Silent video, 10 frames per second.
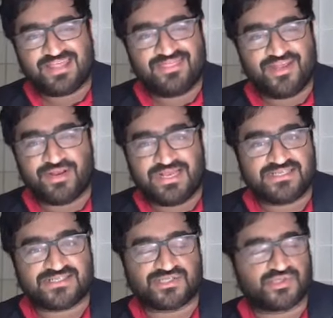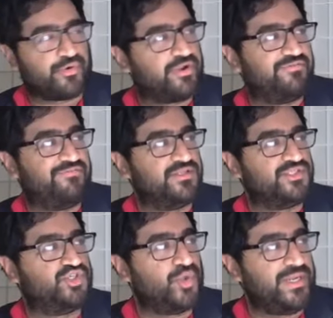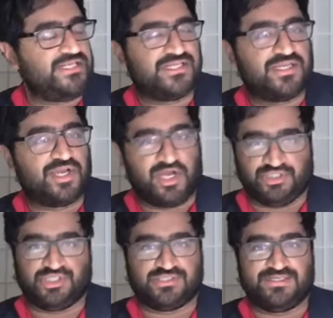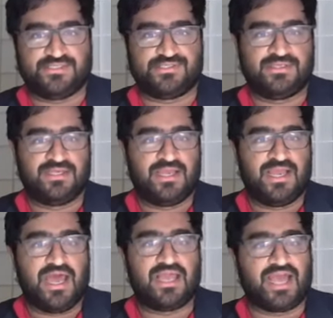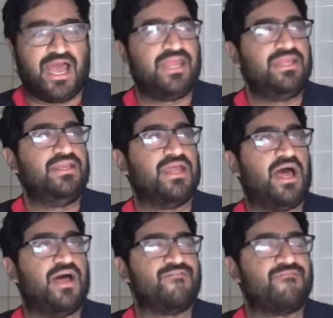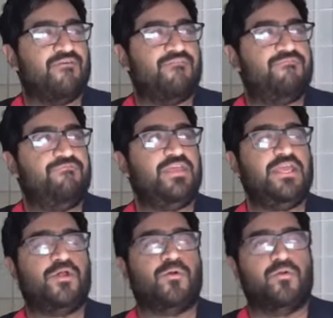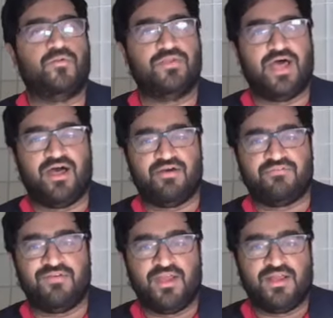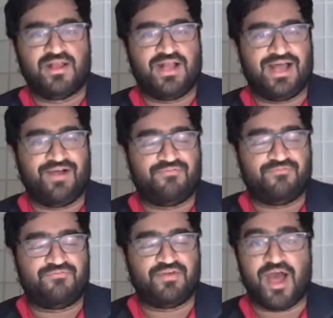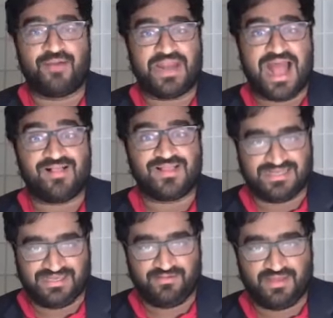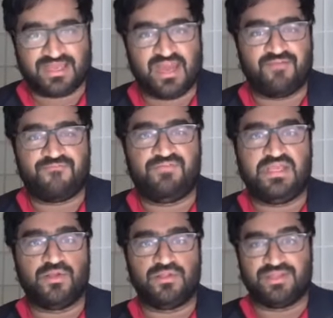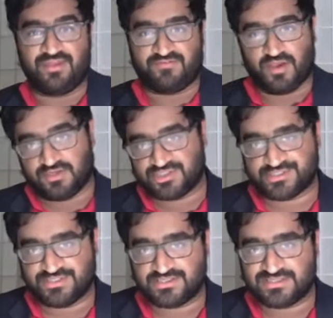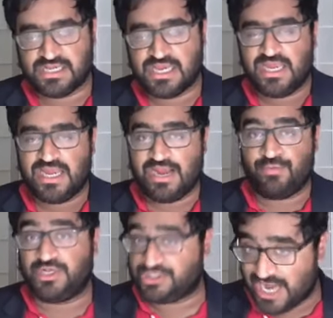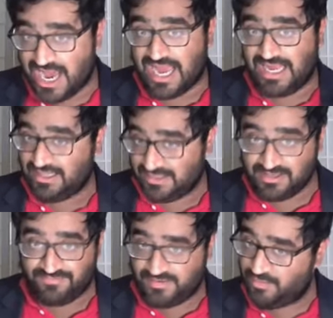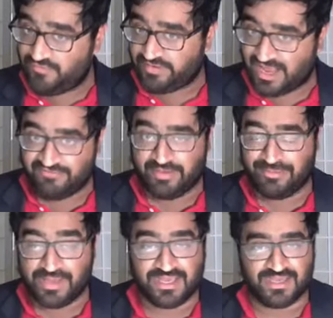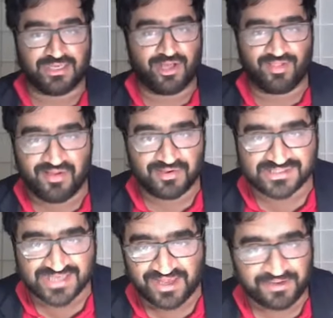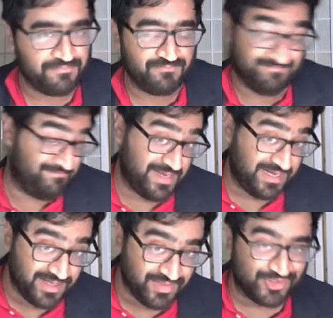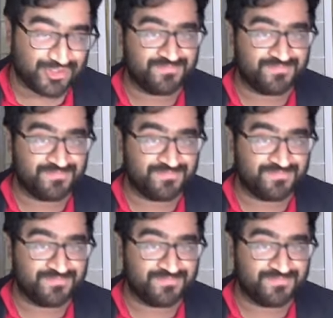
there is a sort of joint consciousness, a kind of field of uh, phenomenality, a kind of field of consciousness, in which I live and move and have my being alongside many others.